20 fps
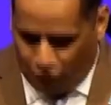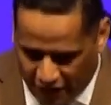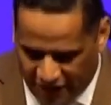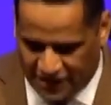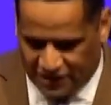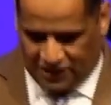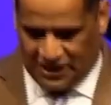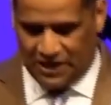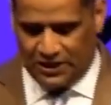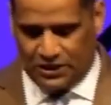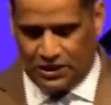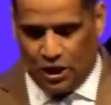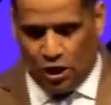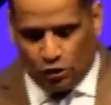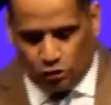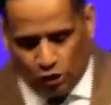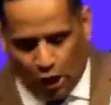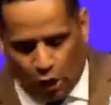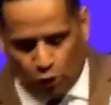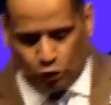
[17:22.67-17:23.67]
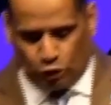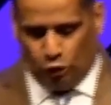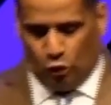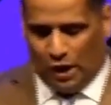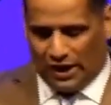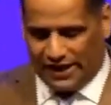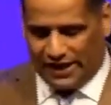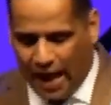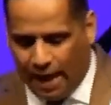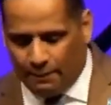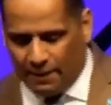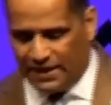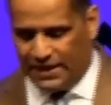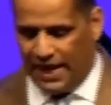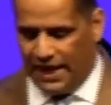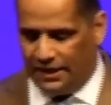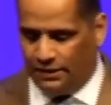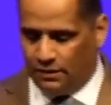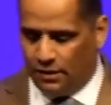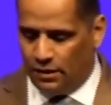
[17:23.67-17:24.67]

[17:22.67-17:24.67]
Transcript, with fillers: instance, those who accommodate